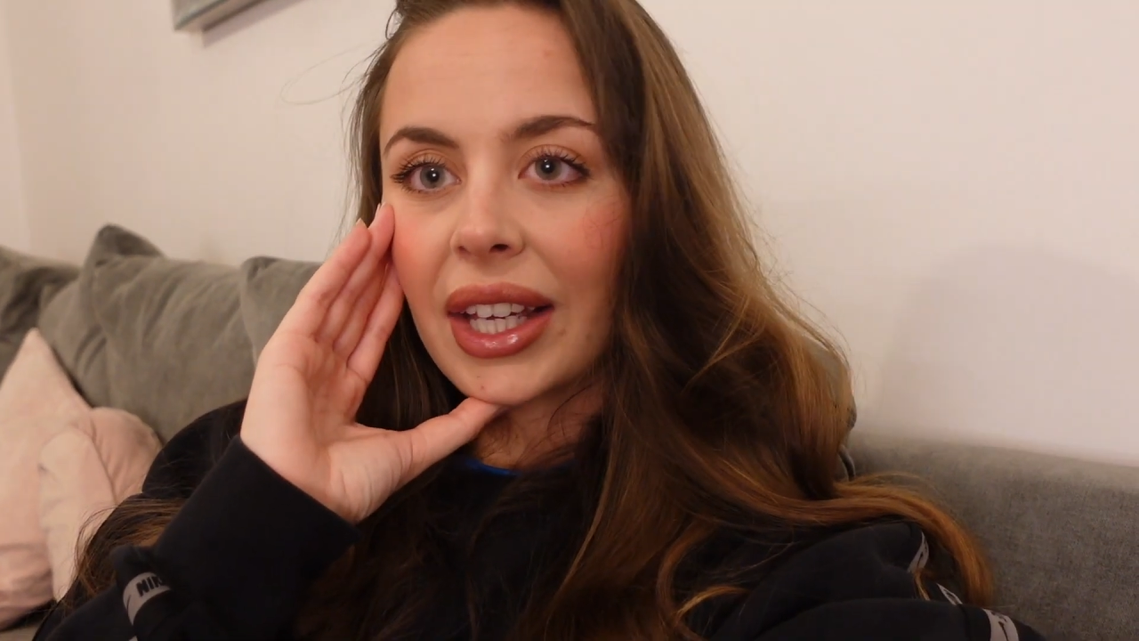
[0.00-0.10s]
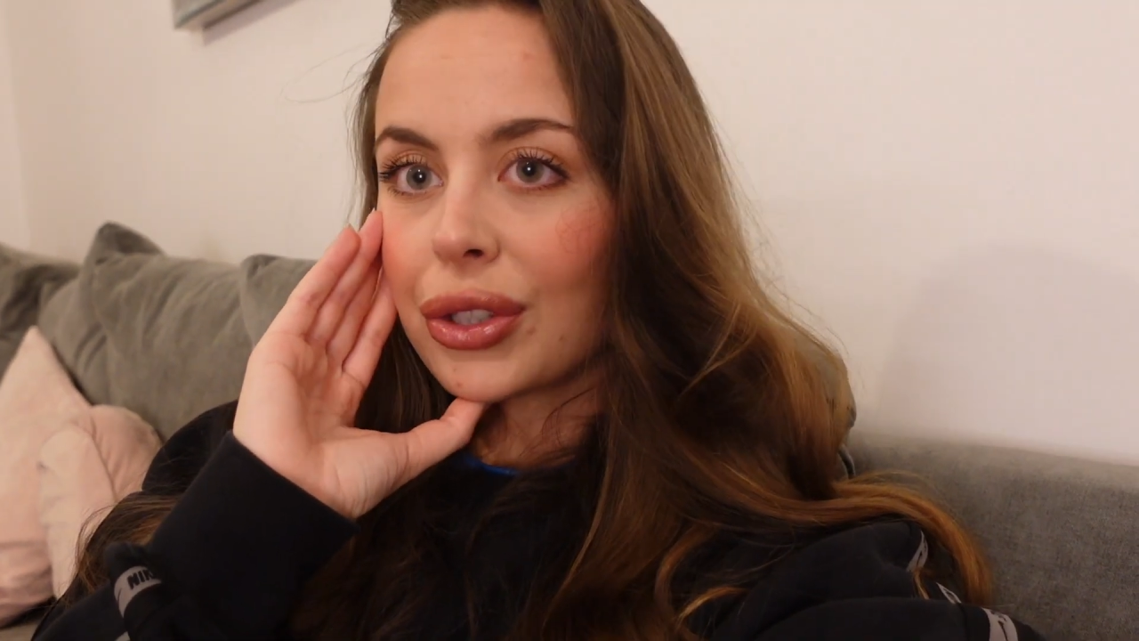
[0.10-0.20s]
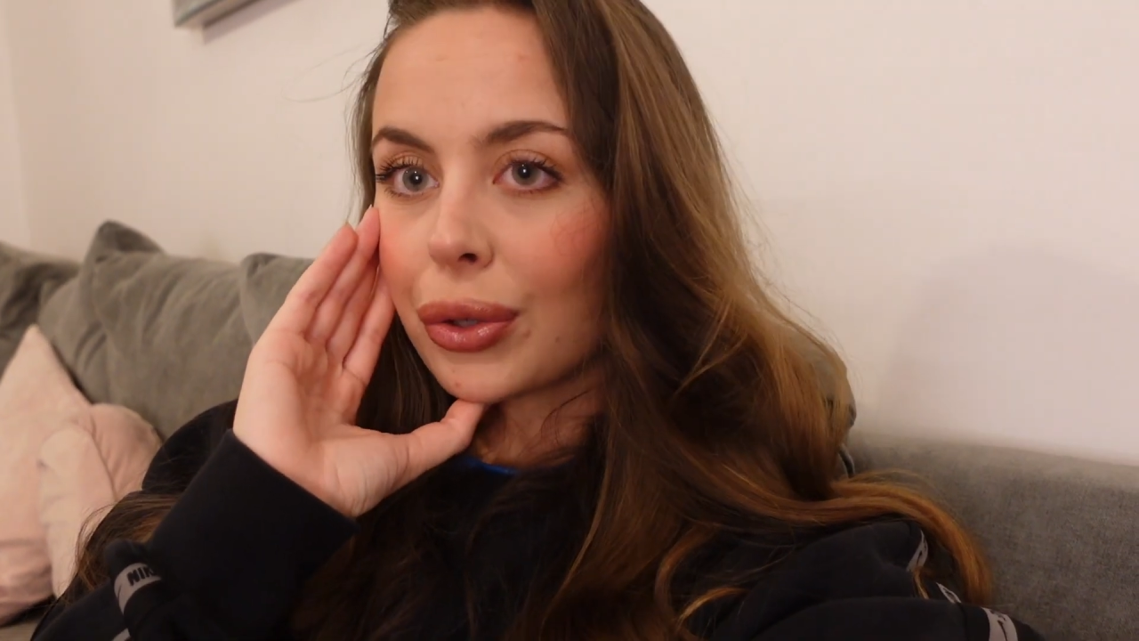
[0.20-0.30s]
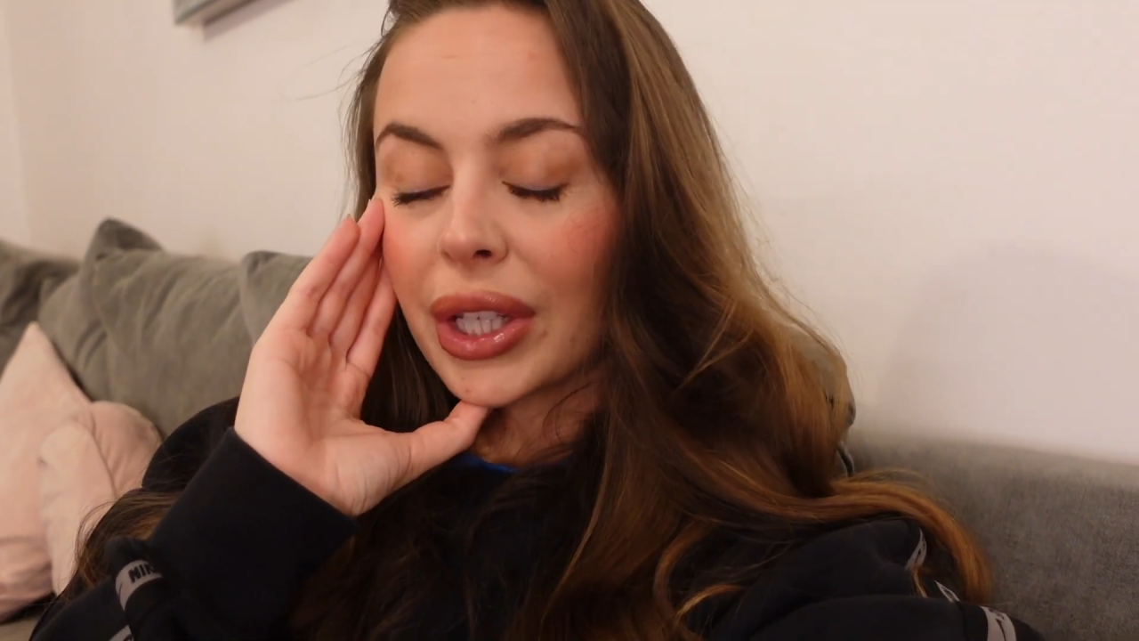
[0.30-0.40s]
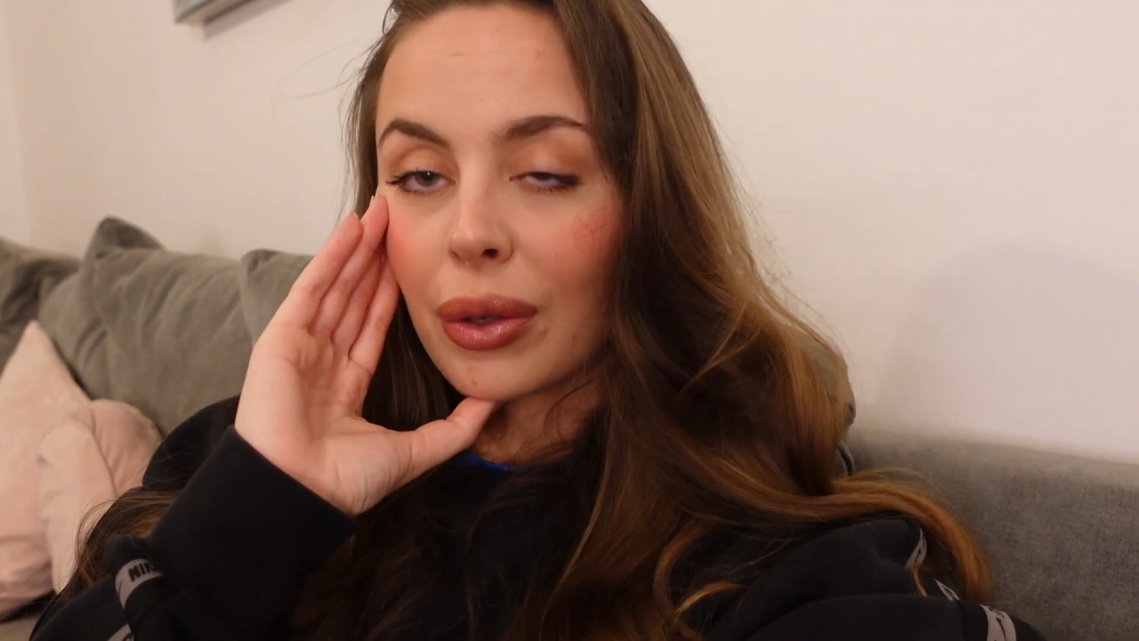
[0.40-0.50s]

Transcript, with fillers: enjoying